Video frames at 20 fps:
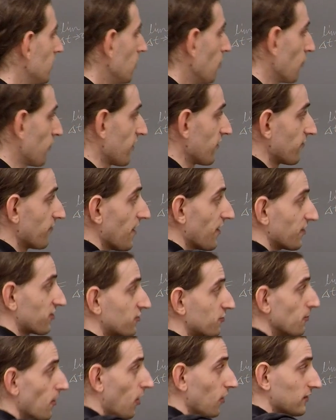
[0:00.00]
with a very
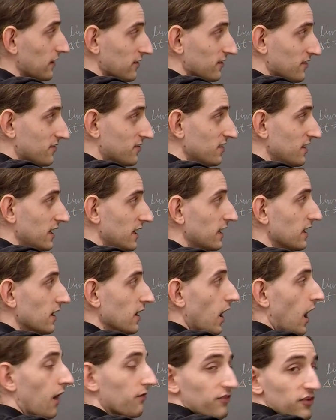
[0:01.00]
small delta
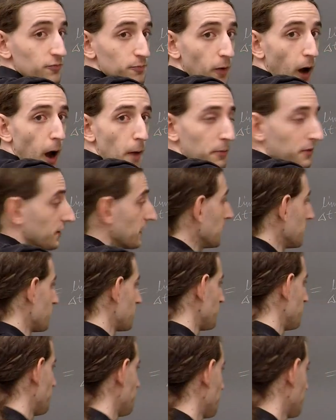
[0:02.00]
t of this
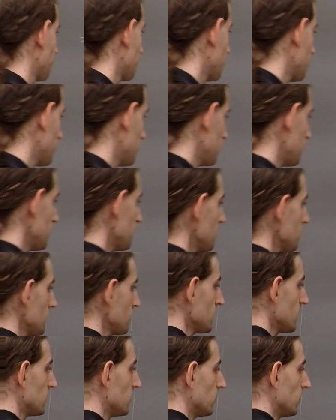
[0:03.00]
property.
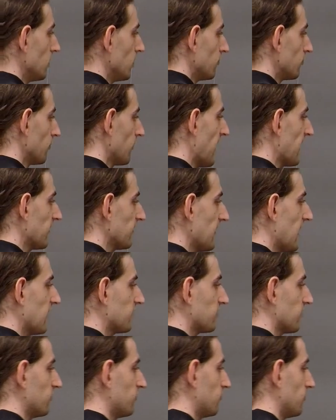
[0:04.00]
So that
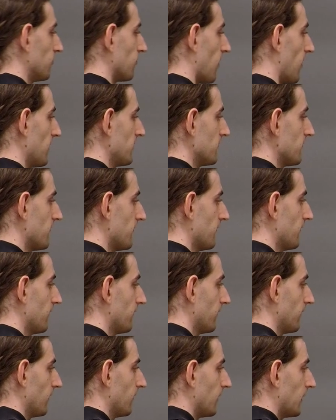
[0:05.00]
allows us to write
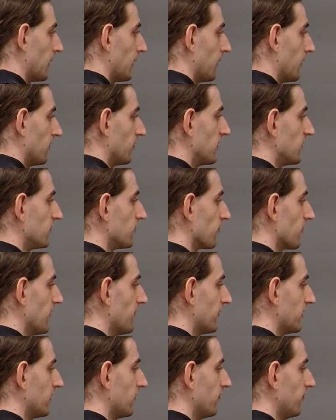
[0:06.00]
the
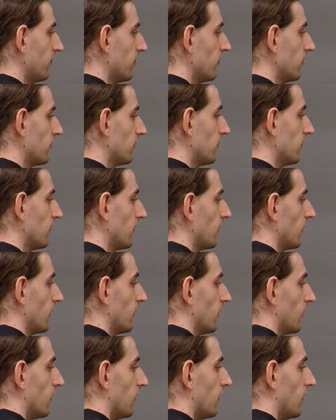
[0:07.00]
derivative
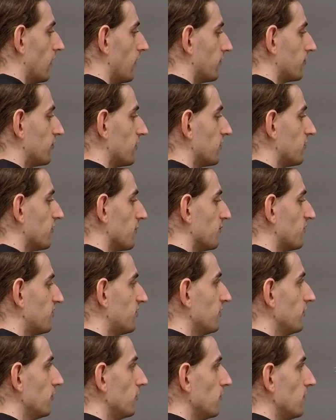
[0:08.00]
of system
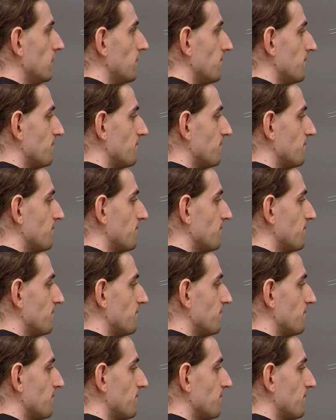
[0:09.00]
2